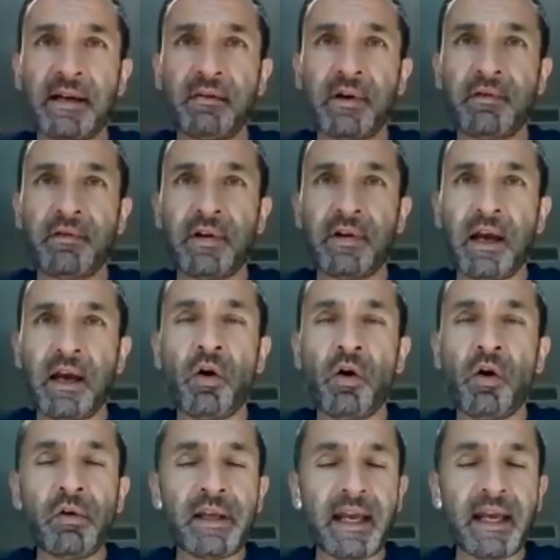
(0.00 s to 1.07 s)
where they
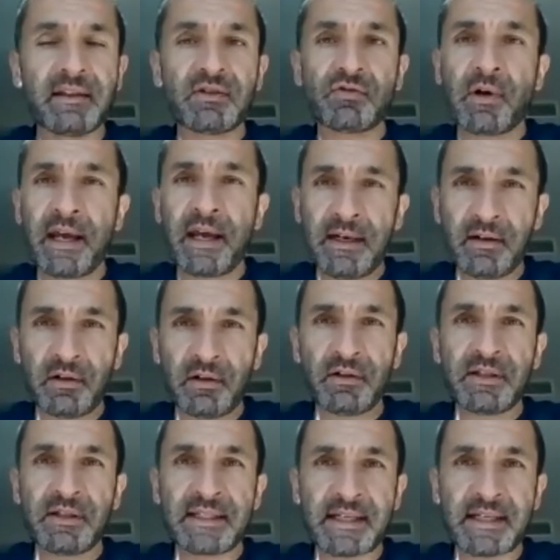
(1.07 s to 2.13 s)
all get trained on the
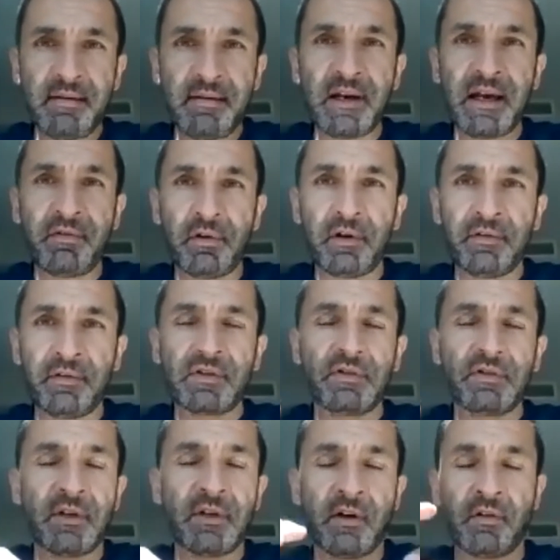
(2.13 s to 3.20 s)
same level
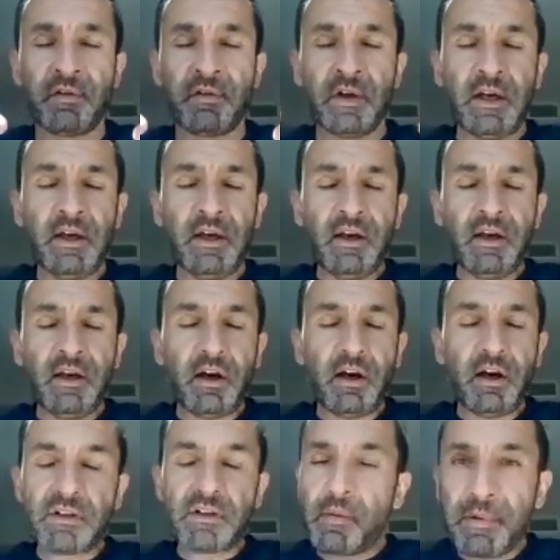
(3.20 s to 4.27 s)
of
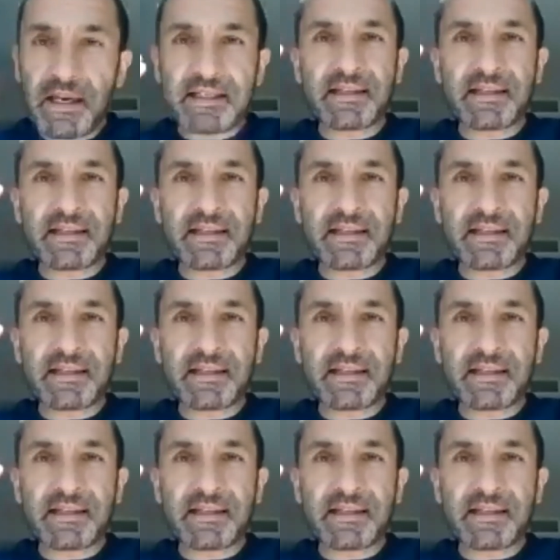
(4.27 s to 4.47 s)
topics